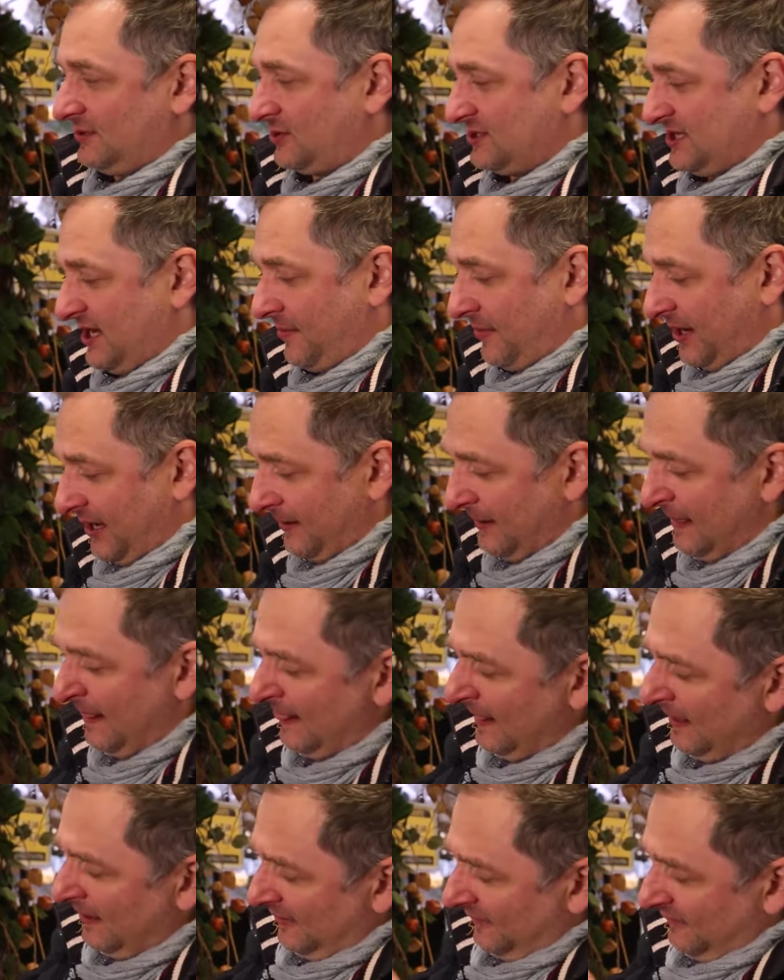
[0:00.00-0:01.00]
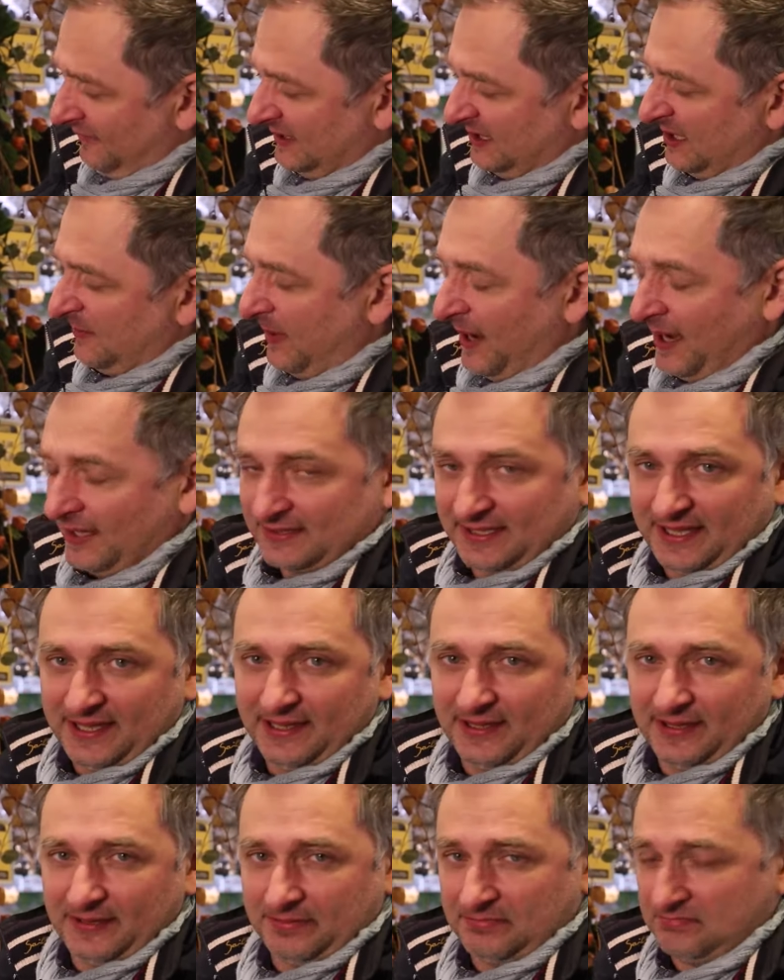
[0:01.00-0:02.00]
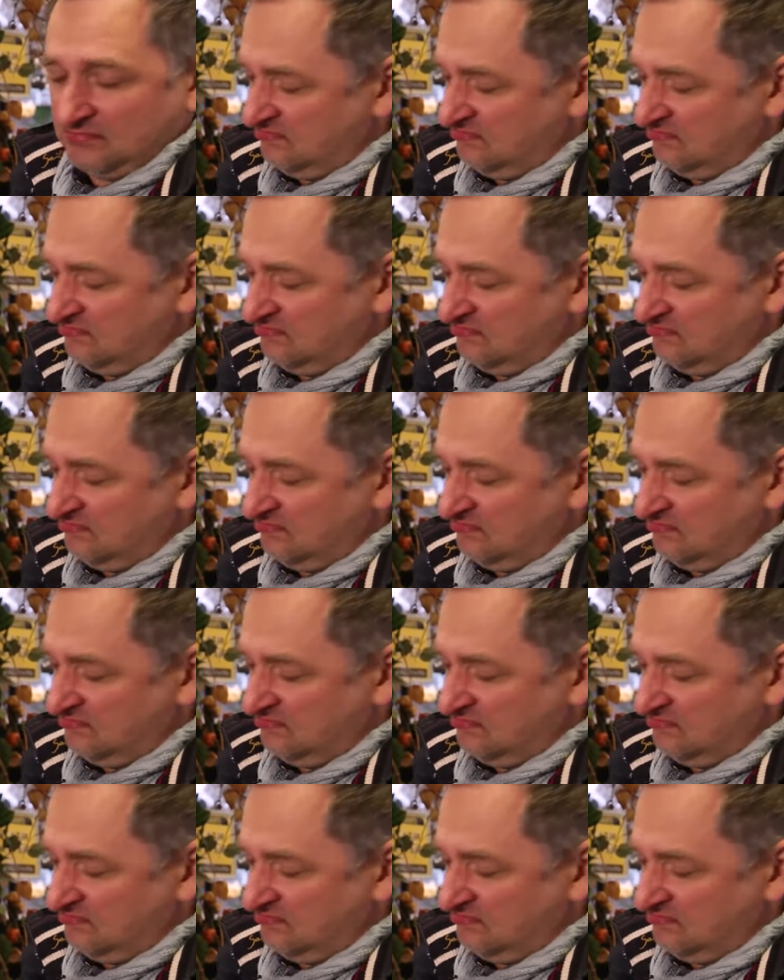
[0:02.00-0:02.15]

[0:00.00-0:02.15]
read the instructions. Open the can,